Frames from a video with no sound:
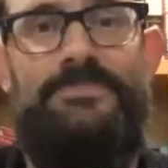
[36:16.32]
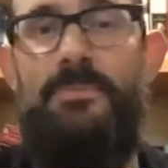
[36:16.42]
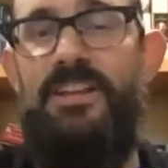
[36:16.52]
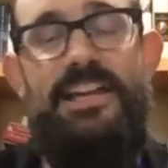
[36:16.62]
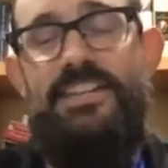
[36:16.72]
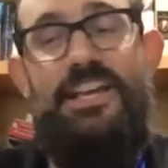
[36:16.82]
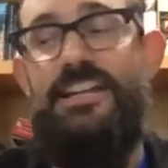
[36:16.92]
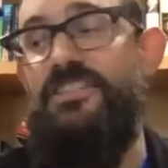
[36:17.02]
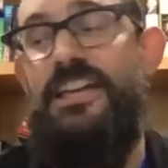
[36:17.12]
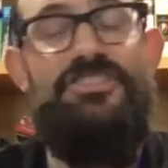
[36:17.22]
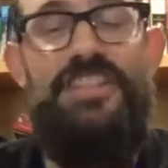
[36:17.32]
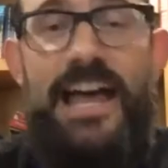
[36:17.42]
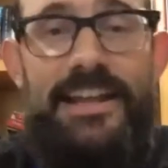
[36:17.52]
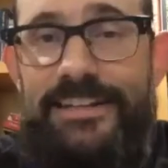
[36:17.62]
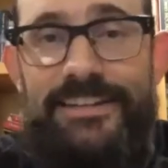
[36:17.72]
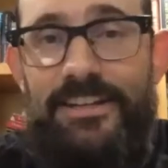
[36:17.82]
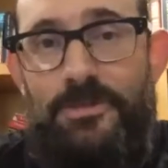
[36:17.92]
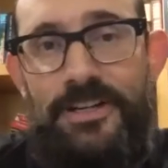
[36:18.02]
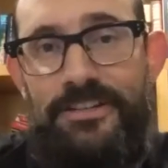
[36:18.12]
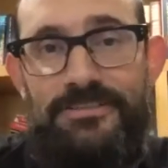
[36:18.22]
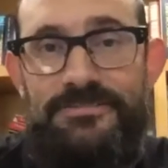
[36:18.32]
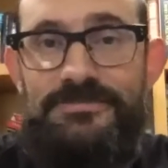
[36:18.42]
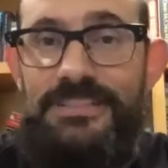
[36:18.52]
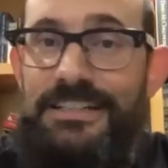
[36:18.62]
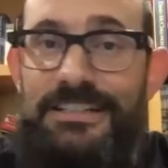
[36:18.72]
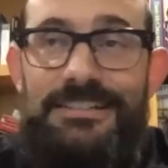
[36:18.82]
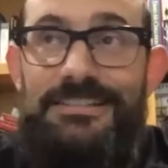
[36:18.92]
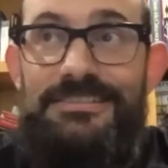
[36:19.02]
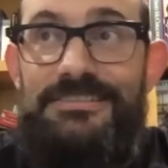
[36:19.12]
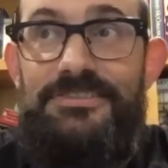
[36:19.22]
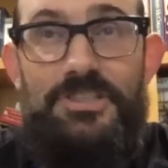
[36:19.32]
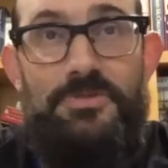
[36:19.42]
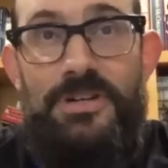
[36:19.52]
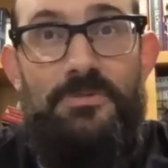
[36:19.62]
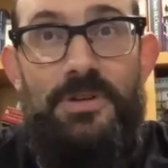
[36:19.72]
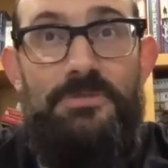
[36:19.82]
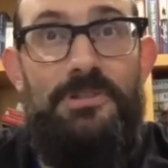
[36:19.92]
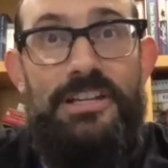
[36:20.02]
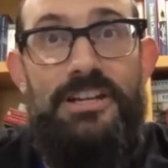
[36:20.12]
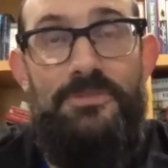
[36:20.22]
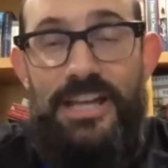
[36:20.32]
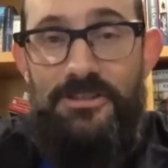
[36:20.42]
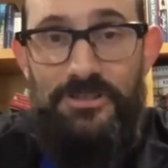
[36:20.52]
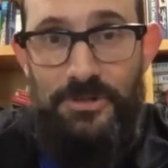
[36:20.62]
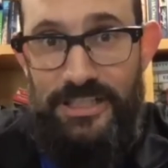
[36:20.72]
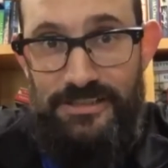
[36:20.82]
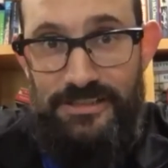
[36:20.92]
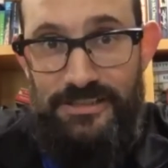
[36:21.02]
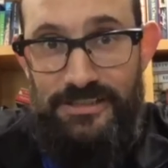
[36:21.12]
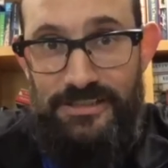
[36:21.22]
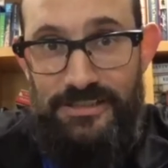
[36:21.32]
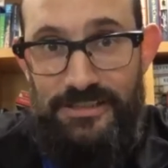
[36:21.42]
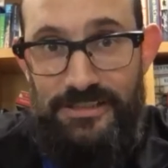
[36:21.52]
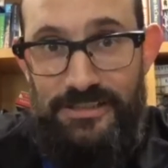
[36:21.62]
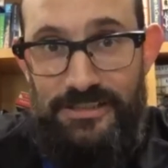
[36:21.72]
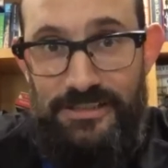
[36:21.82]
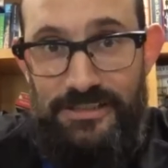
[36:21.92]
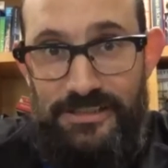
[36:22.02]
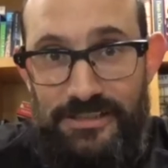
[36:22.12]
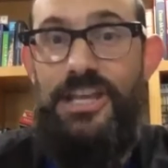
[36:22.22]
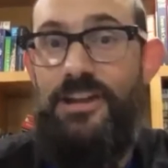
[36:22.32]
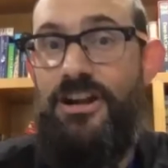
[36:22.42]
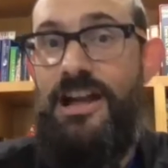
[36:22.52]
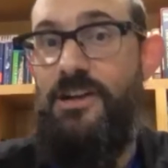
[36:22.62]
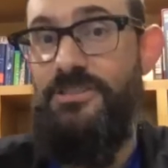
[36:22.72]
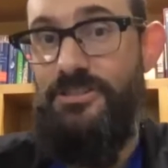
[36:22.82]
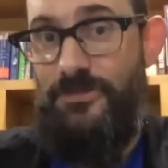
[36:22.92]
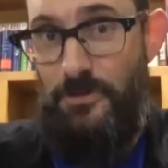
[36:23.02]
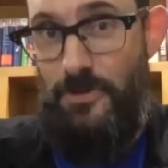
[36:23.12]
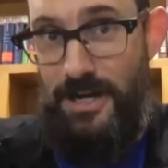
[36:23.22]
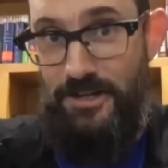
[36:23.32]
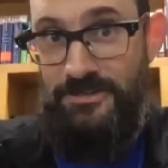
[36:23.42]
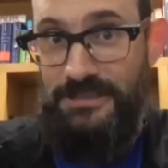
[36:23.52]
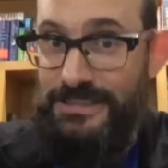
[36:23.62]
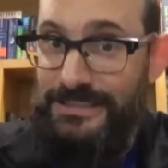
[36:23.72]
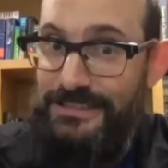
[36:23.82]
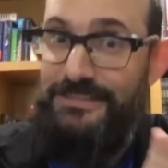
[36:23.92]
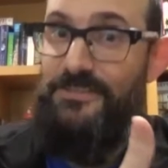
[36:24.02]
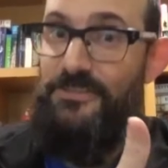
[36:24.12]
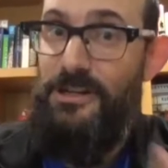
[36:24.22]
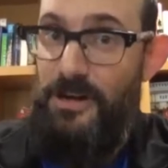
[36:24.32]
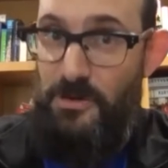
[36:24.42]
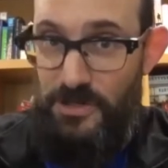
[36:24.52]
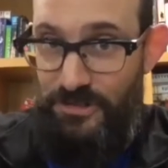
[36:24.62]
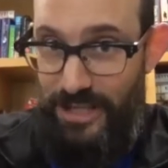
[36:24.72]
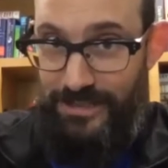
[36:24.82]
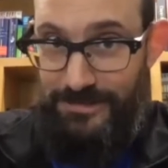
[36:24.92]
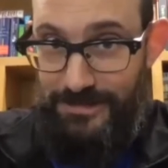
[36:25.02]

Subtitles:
I mean, like I said, it's not ideal, but look, when it really comes down to it, we all have to stay in our houses for a while. There are worse things.